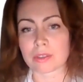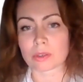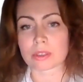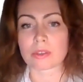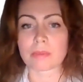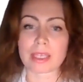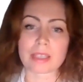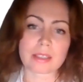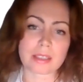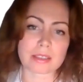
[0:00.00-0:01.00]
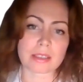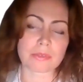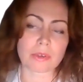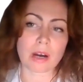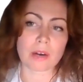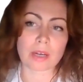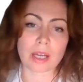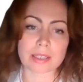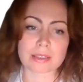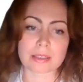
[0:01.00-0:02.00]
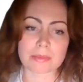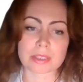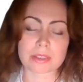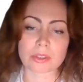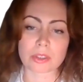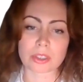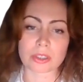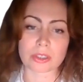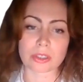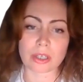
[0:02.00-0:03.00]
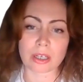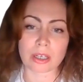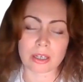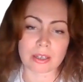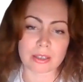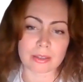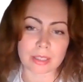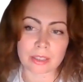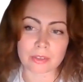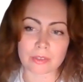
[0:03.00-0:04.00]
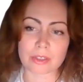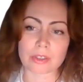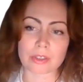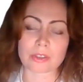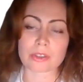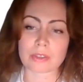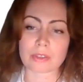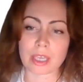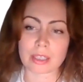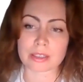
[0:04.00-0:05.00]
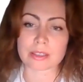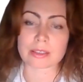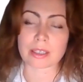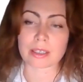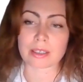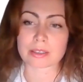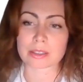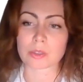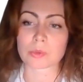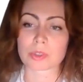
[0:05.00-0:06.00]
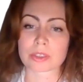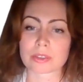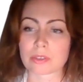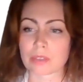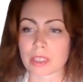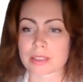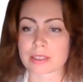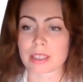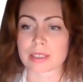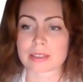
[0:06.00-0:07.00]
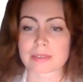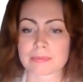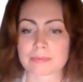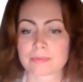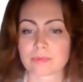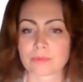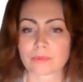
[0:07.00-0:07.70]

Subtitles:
in order to make it easier for our customers to to take this solution to their sites?